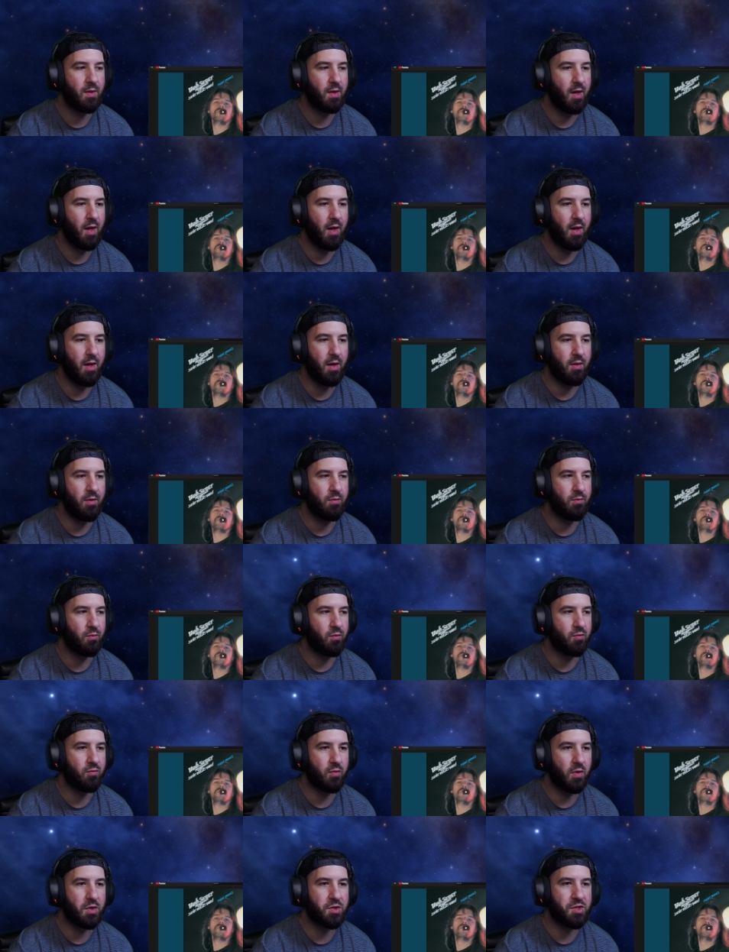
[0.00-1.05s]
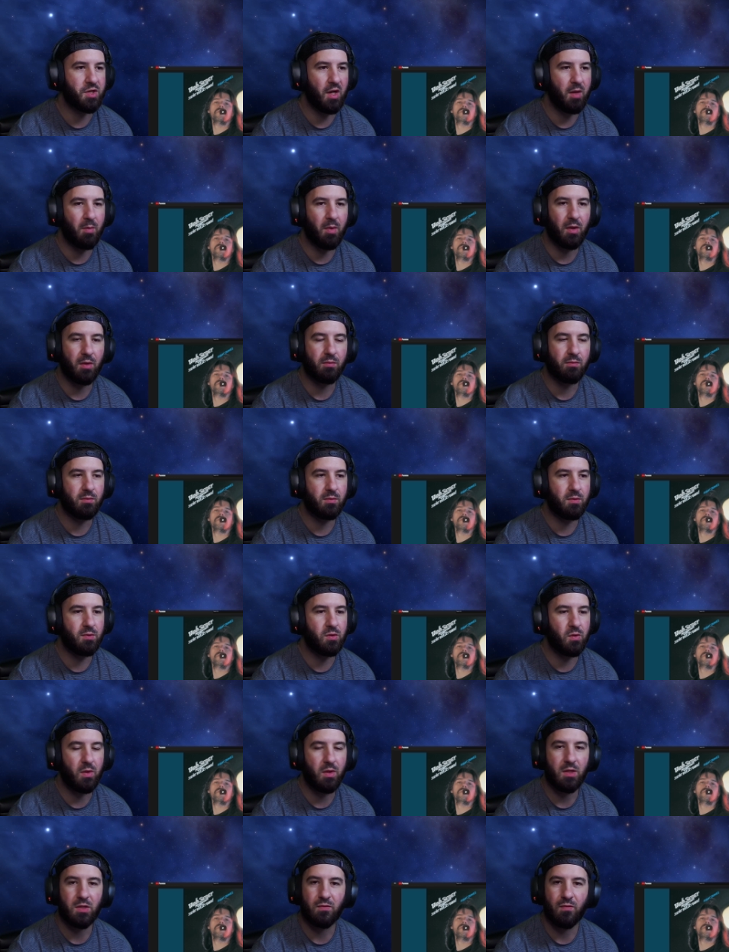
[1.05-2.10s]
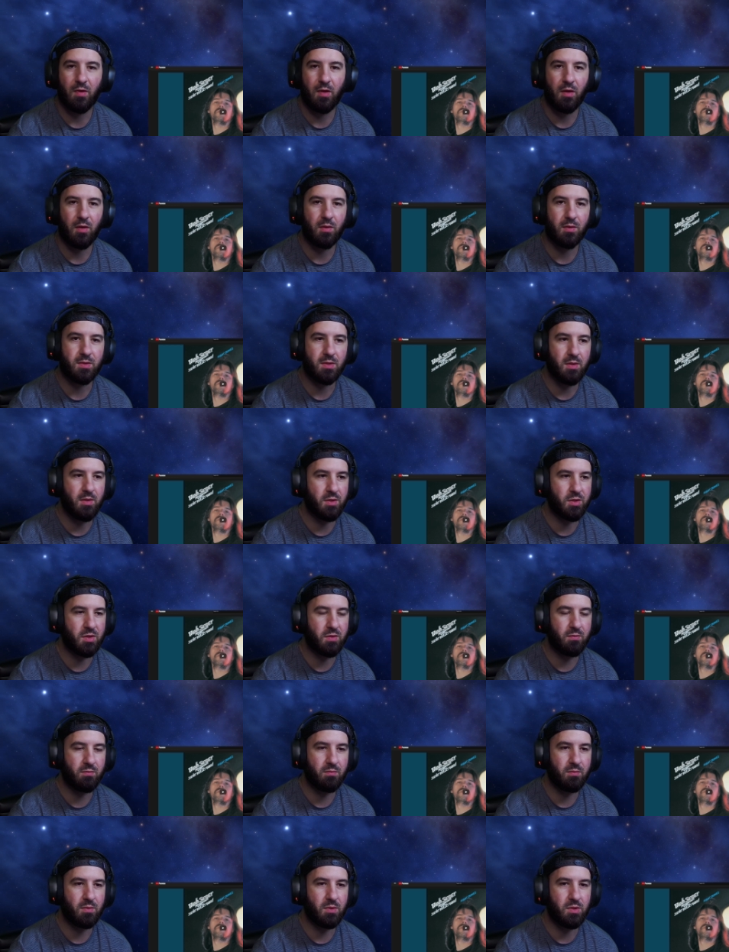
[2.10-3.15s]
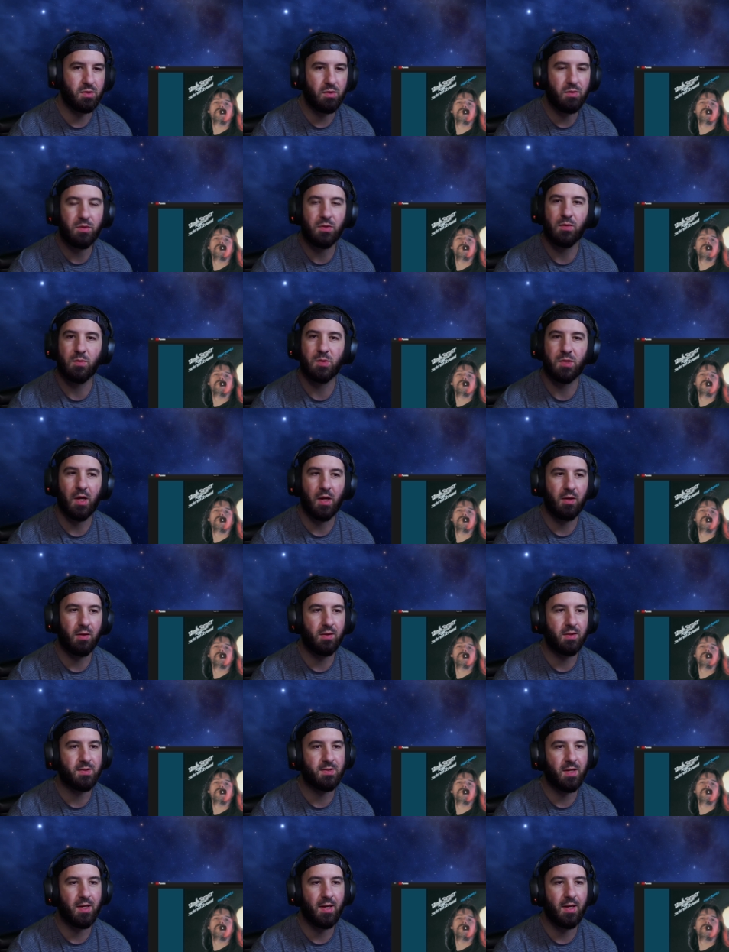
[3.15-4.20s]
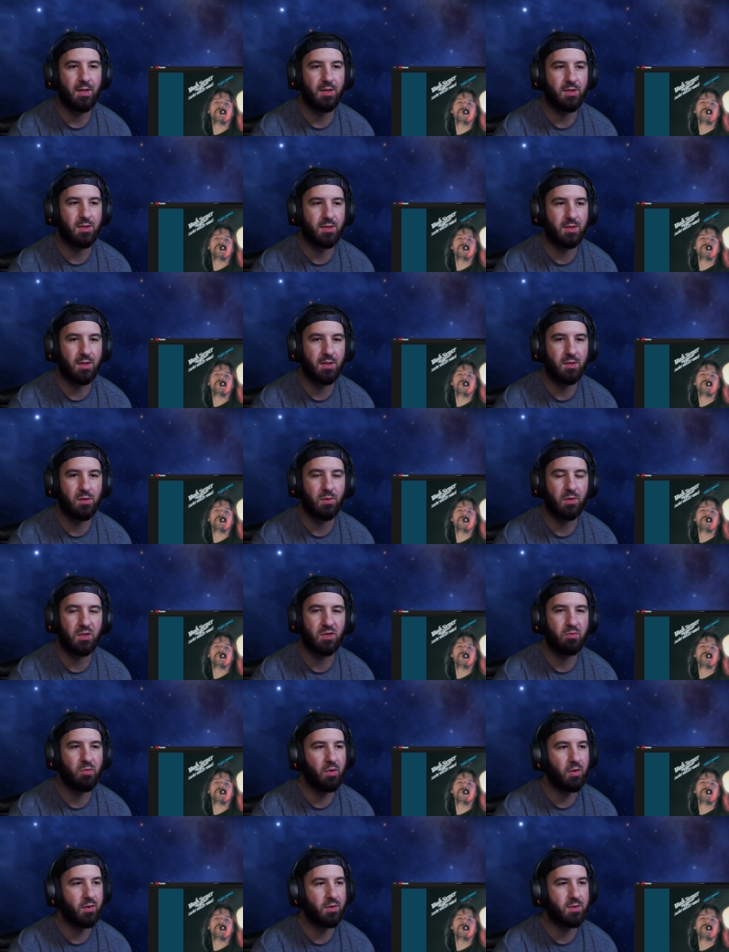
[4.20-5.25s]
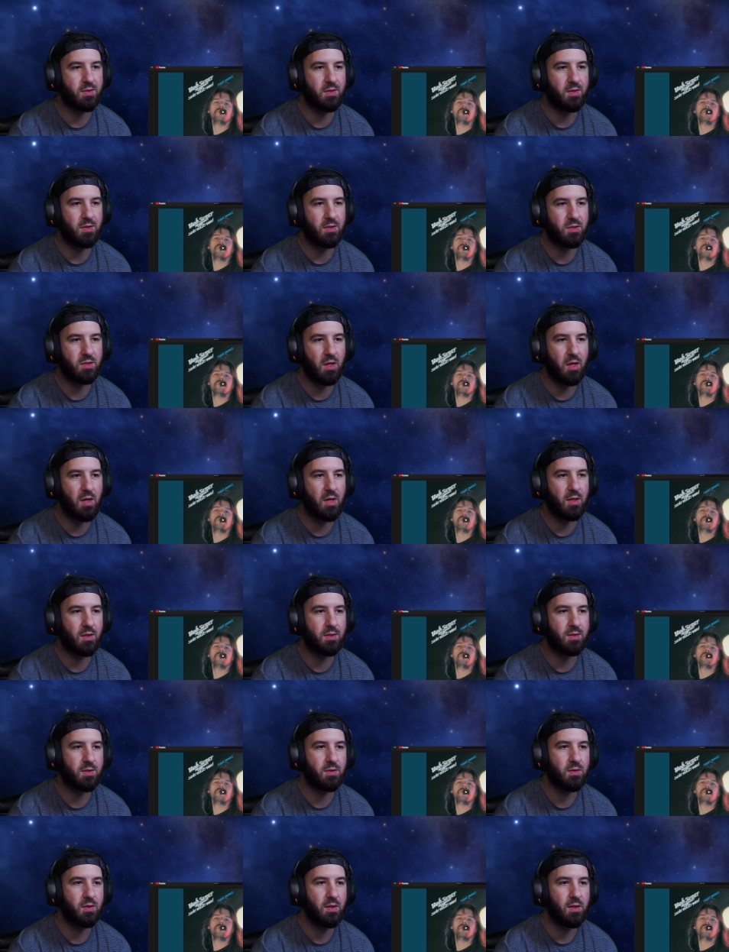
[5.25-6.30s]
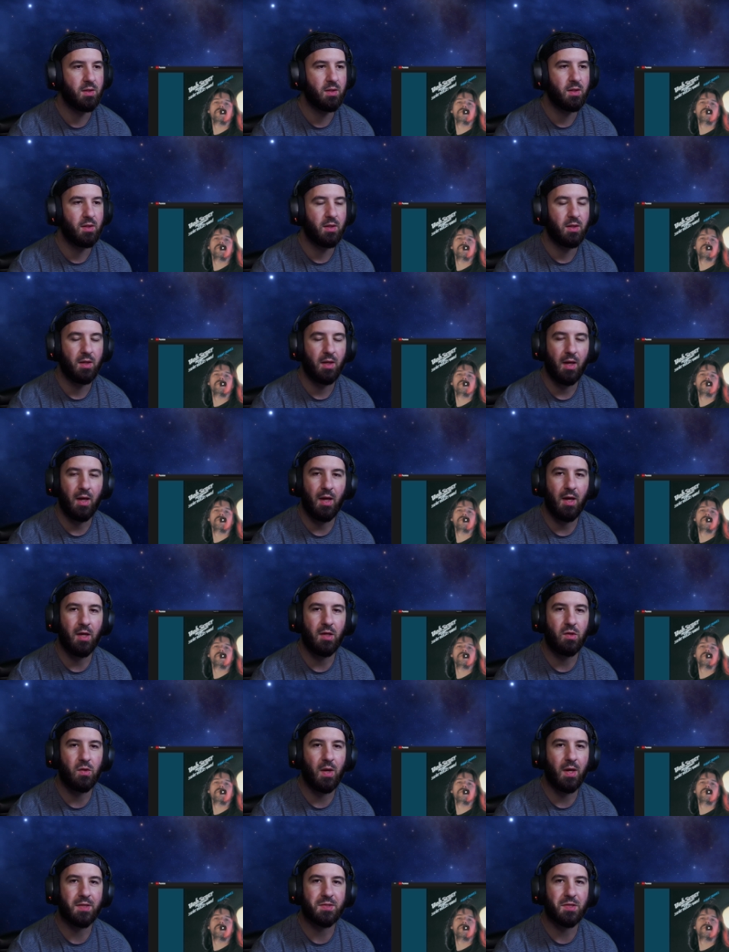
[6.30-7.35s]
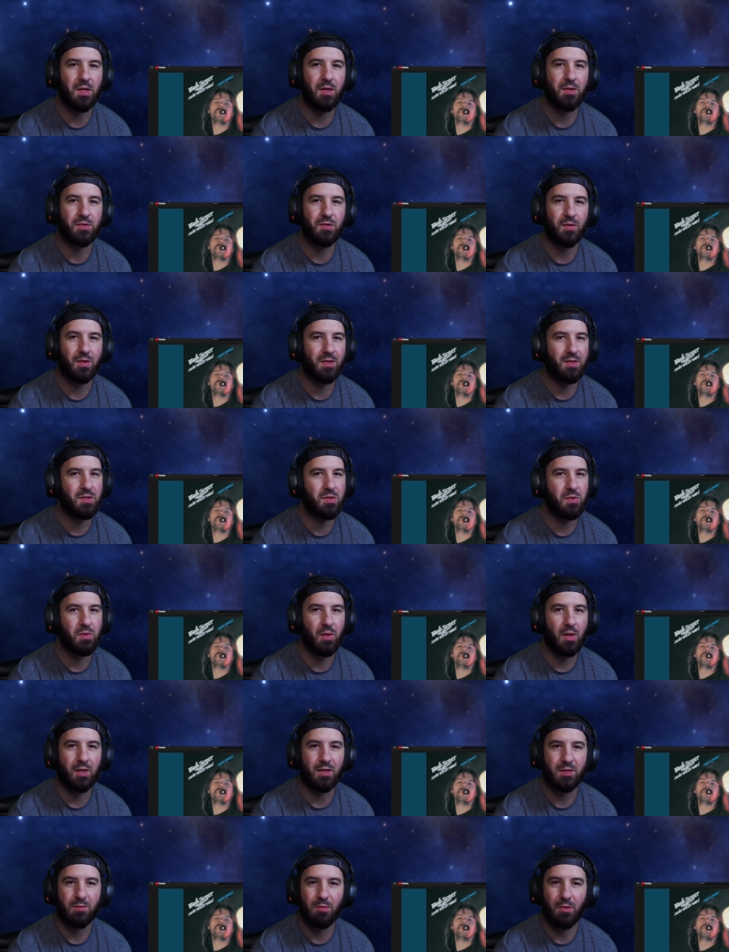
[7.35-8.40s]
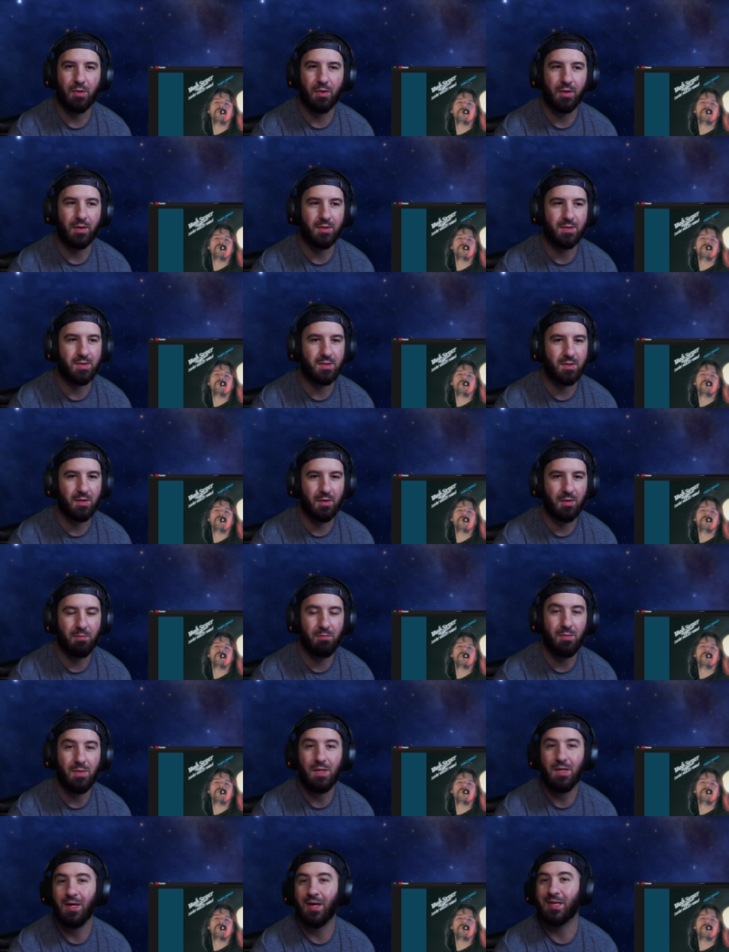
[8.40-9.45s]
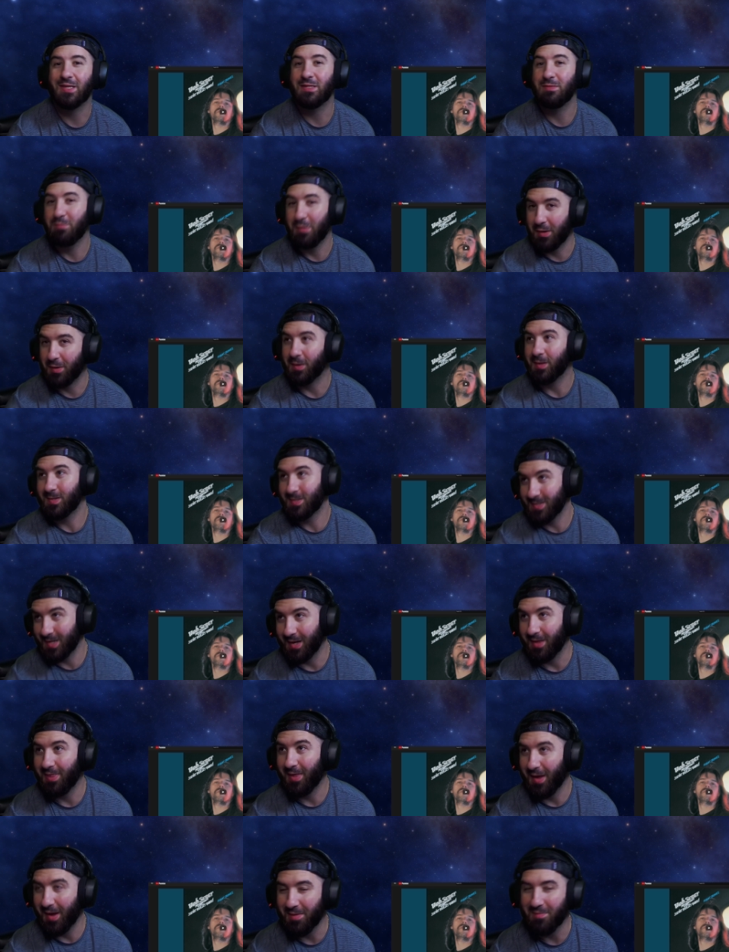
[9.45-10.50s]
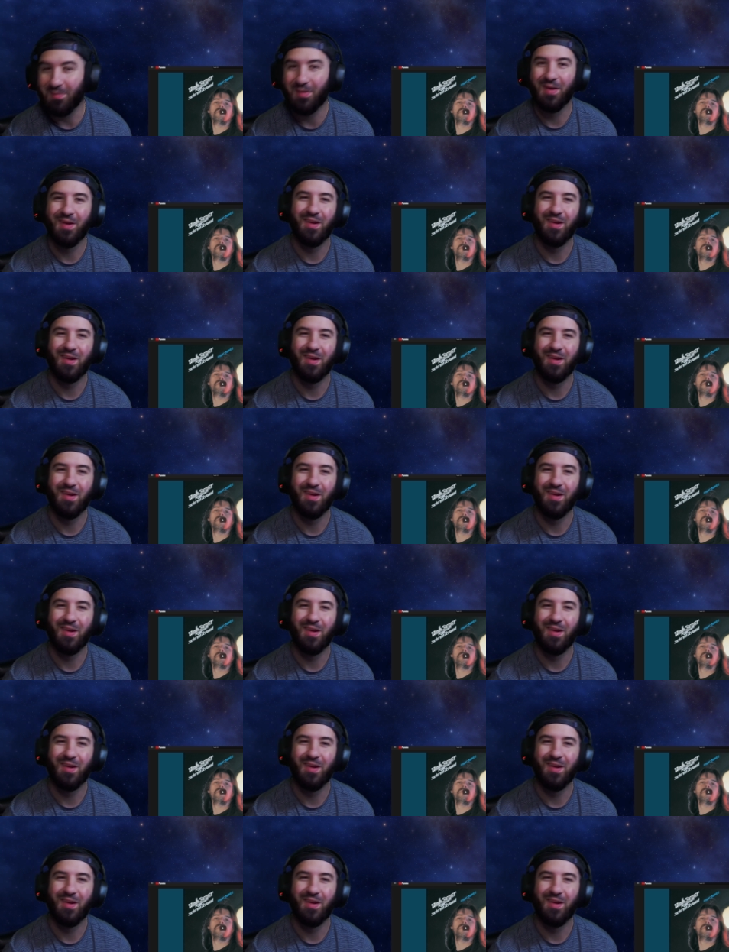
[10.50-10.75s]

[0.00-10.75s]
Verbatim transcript: and refreshing about doing these videos in this YouTube channel, is that I just get to experience these songs, and you guys also get to experience me experiencing them